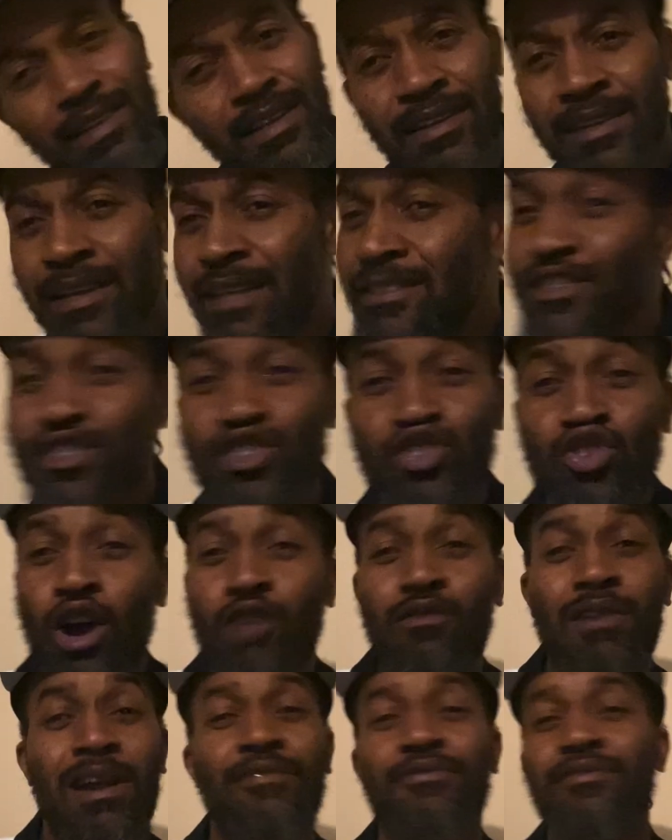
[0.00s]
I just start
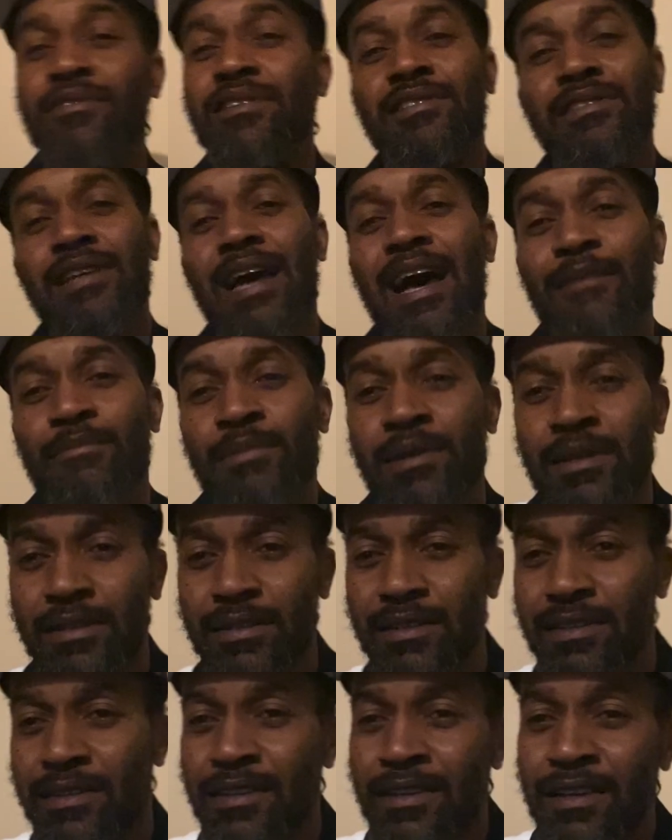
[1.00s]
right from the top, man.
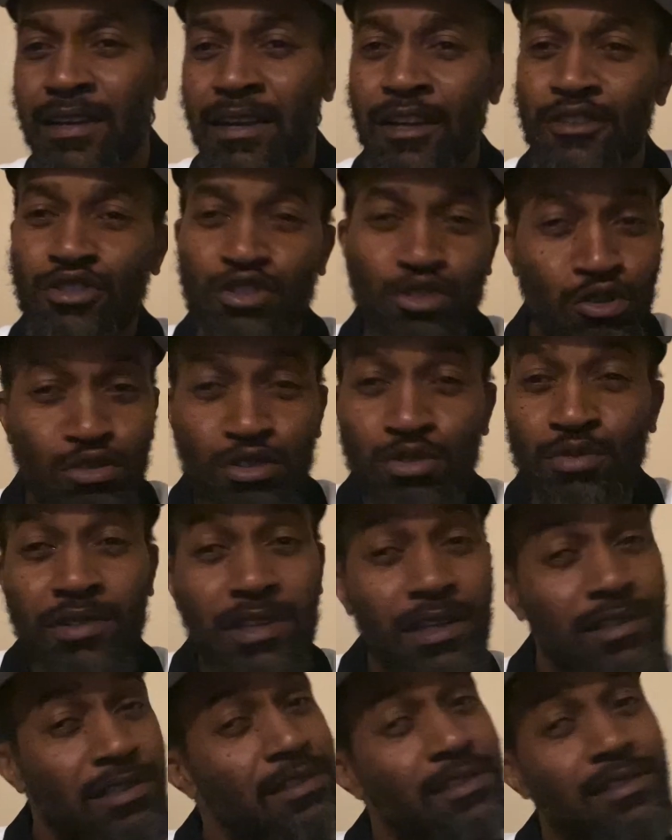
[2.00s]
Social
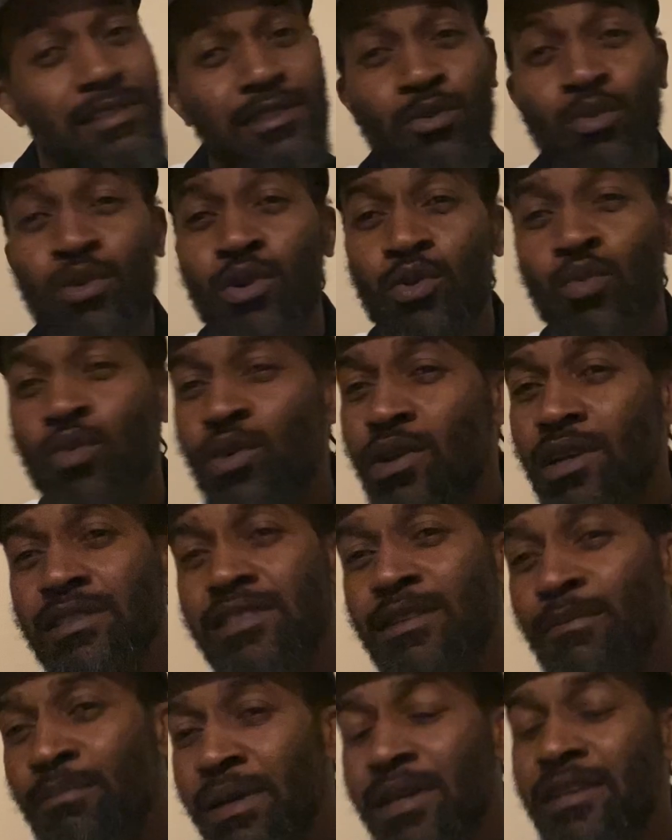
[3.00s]
distancing. What does
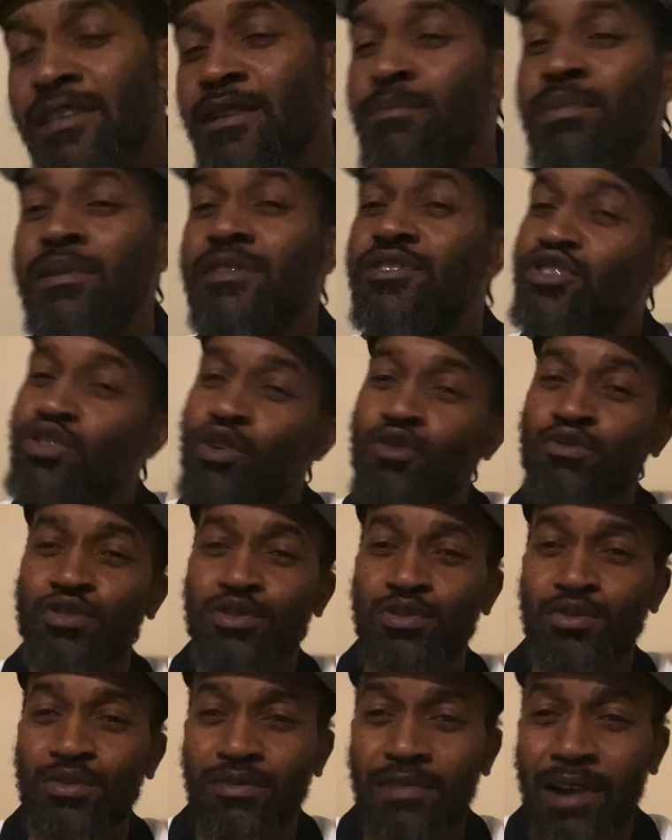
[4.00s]
it mean to be
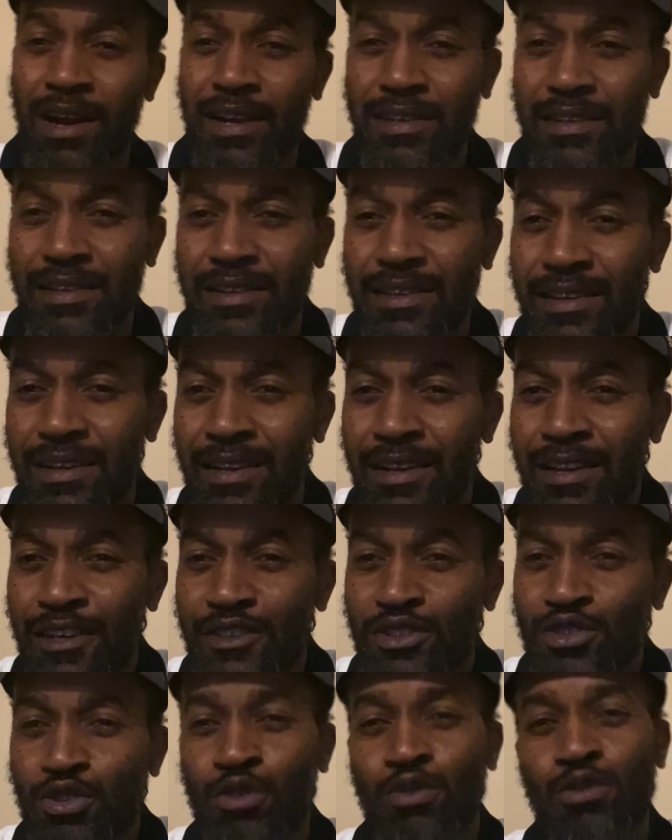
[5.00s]
social, right?
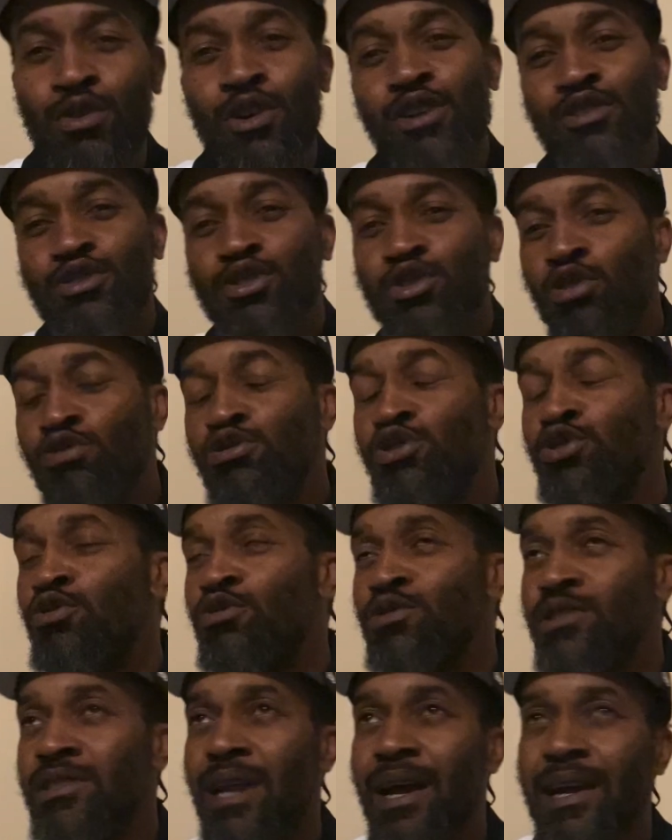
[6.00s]
So social
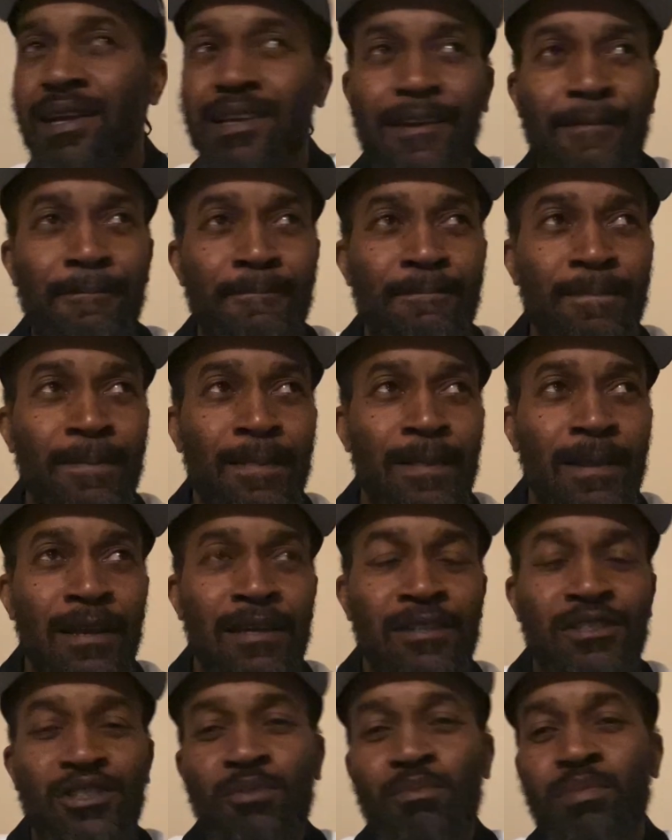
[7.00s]
is like
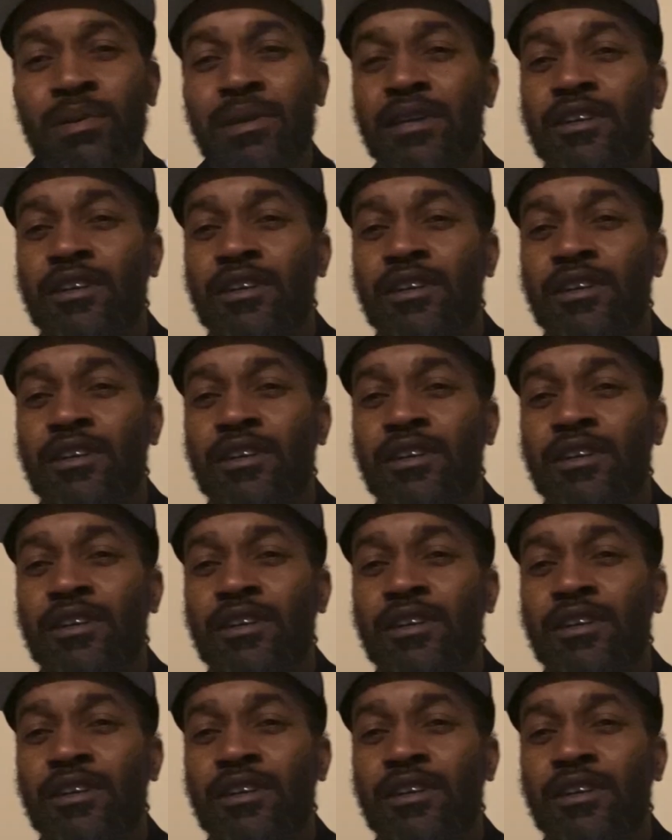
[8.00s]
to be in